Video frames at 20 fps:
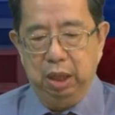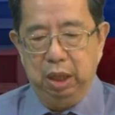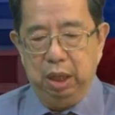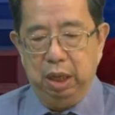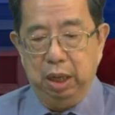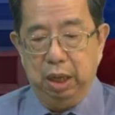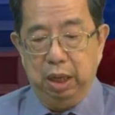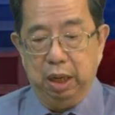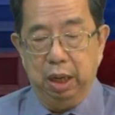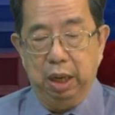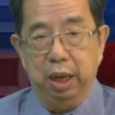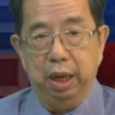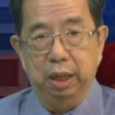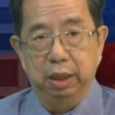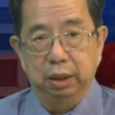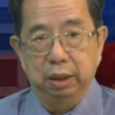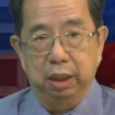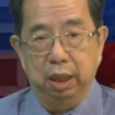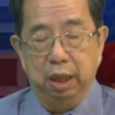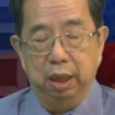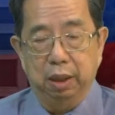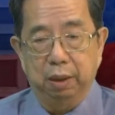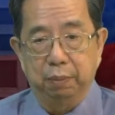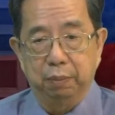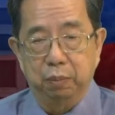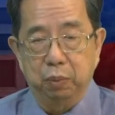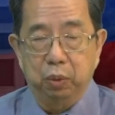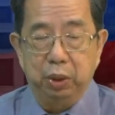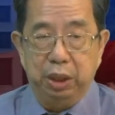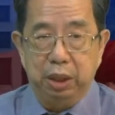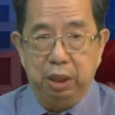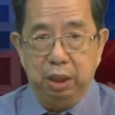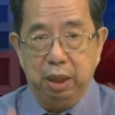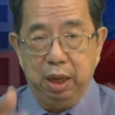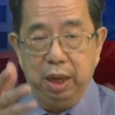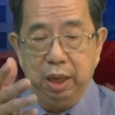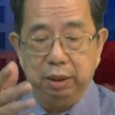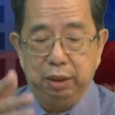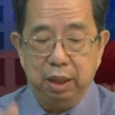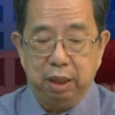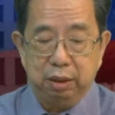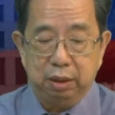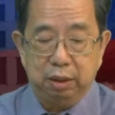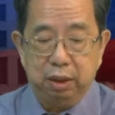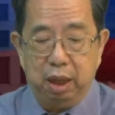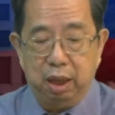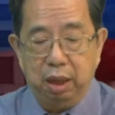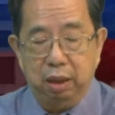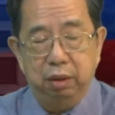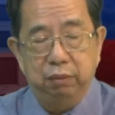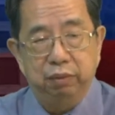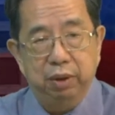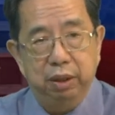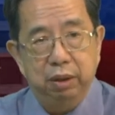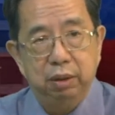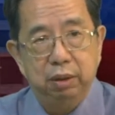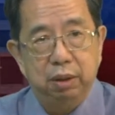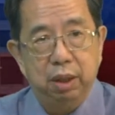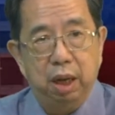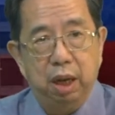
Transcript: and we had that event,